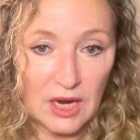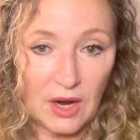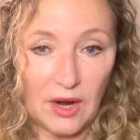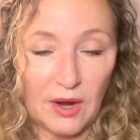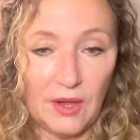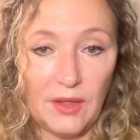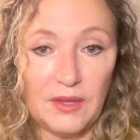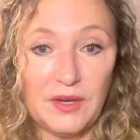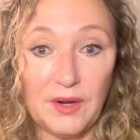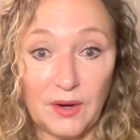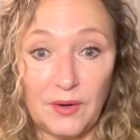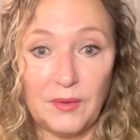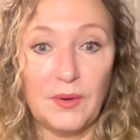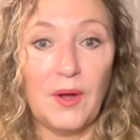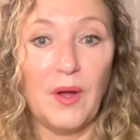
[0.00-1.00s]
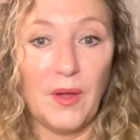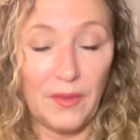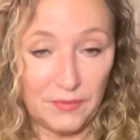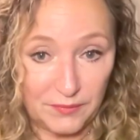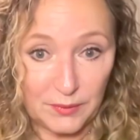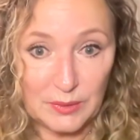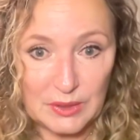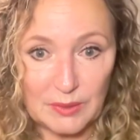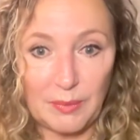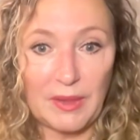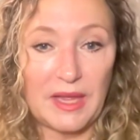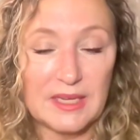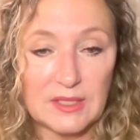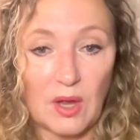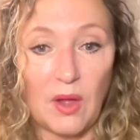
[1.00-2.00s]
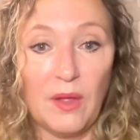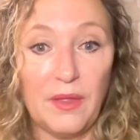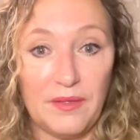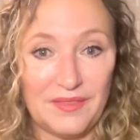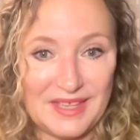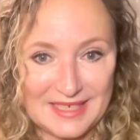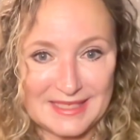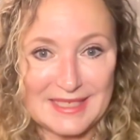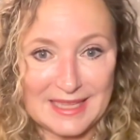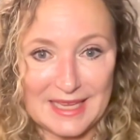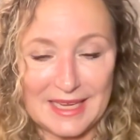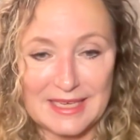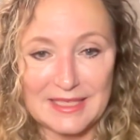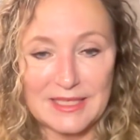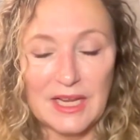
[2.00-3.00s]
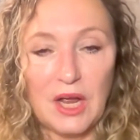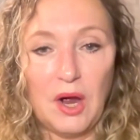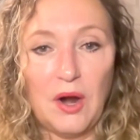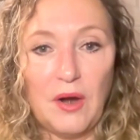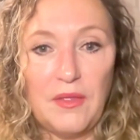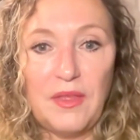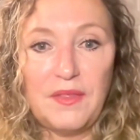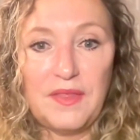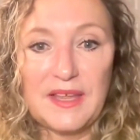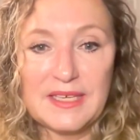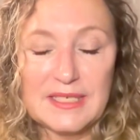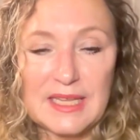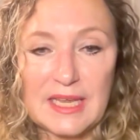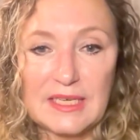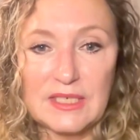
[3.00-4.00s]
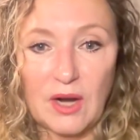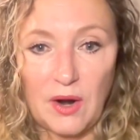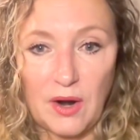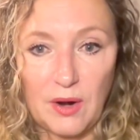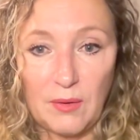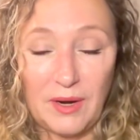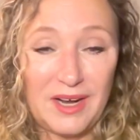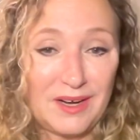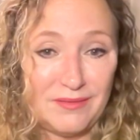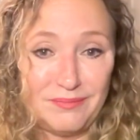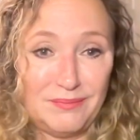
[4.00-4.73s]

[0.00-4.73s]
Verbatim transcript: all, you know, all food supplies, all of these things are the things that are, and,